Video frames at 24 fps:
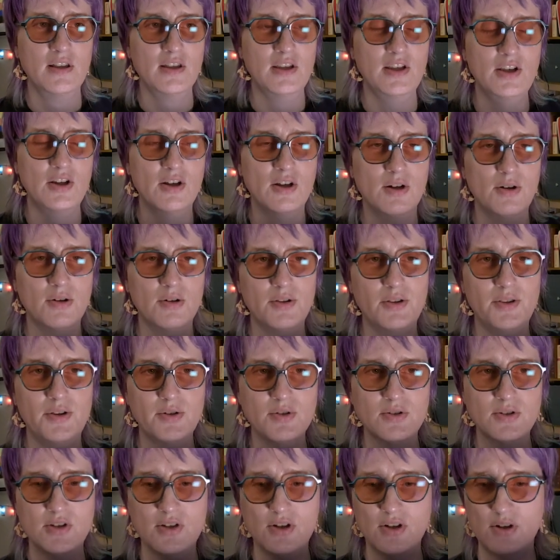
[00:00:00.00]
You know,
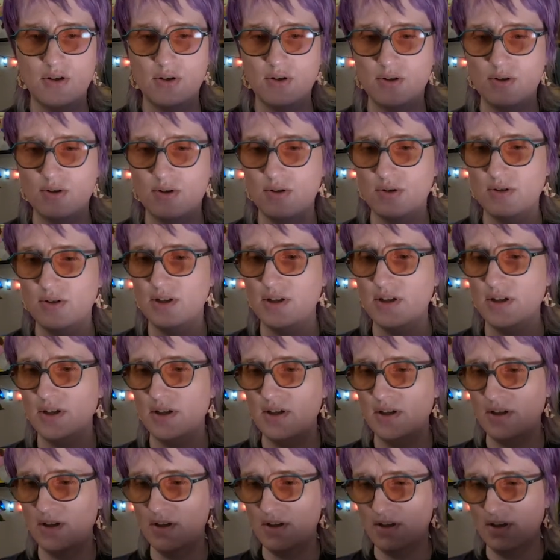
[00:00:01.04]
there's no
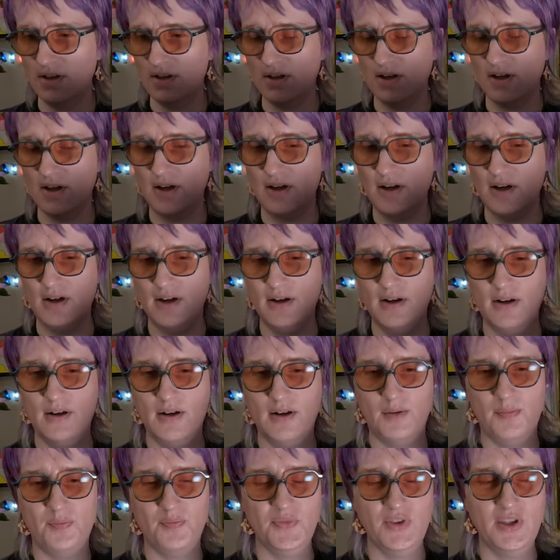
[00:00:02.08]

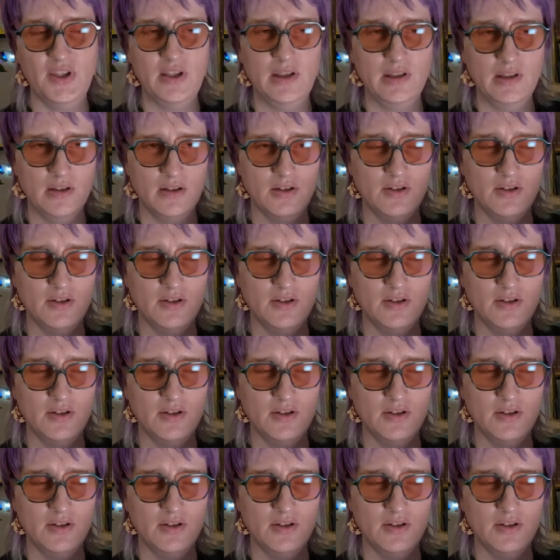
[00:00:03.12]
um,